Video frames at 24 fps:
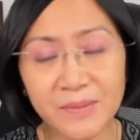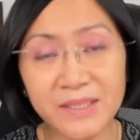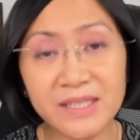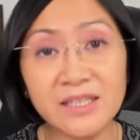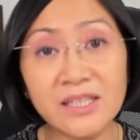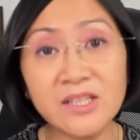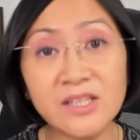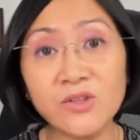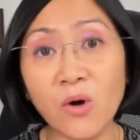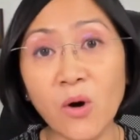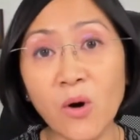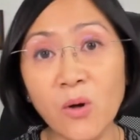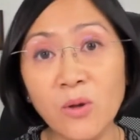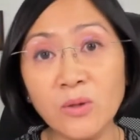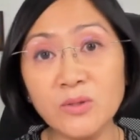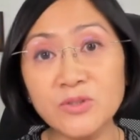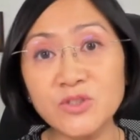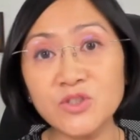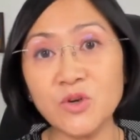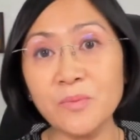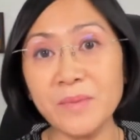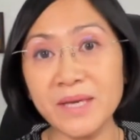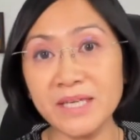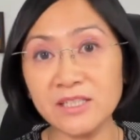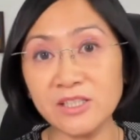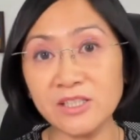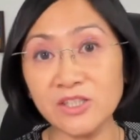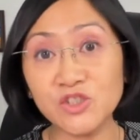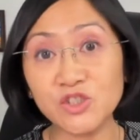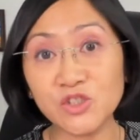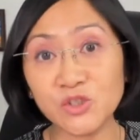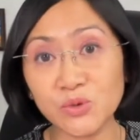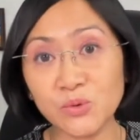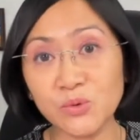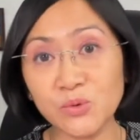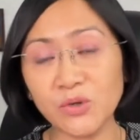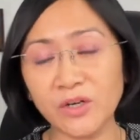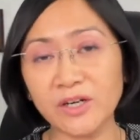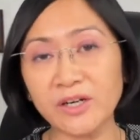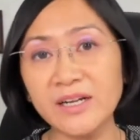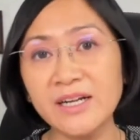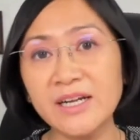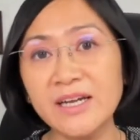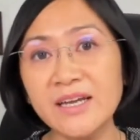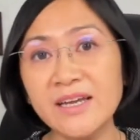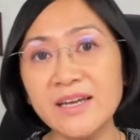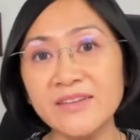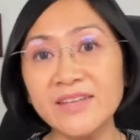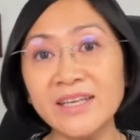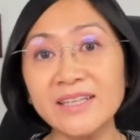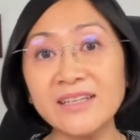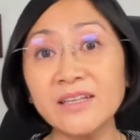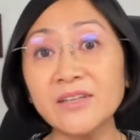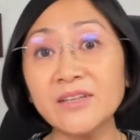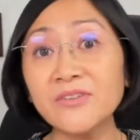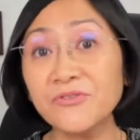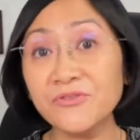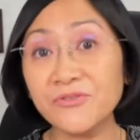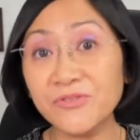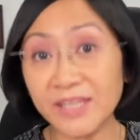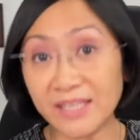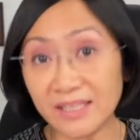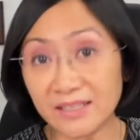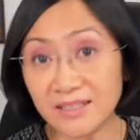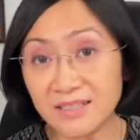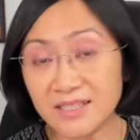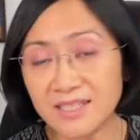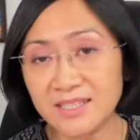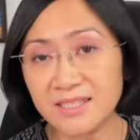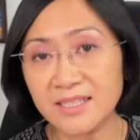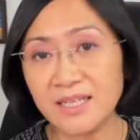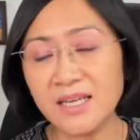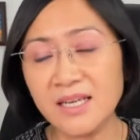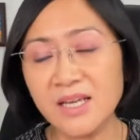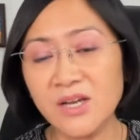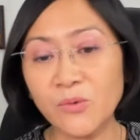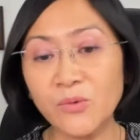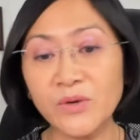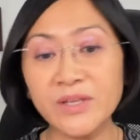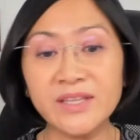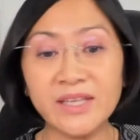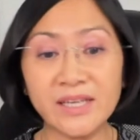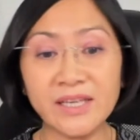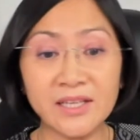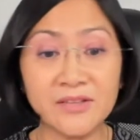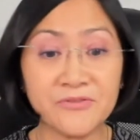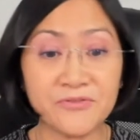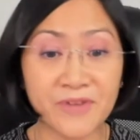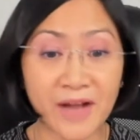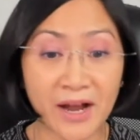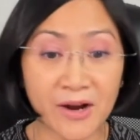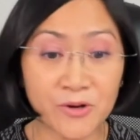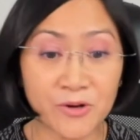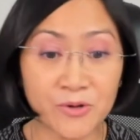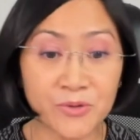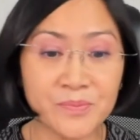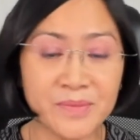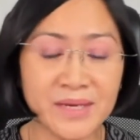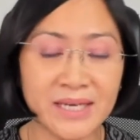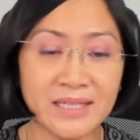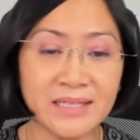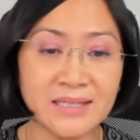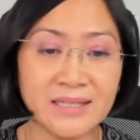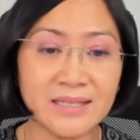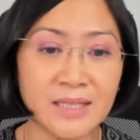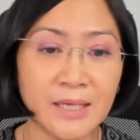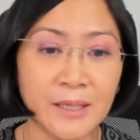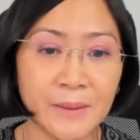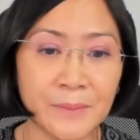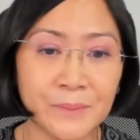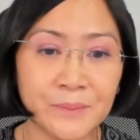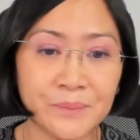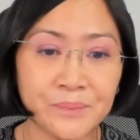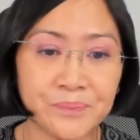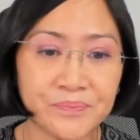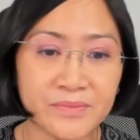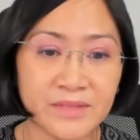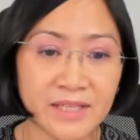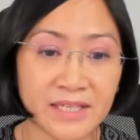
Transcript: but then also making sure that it fits with the environment, um,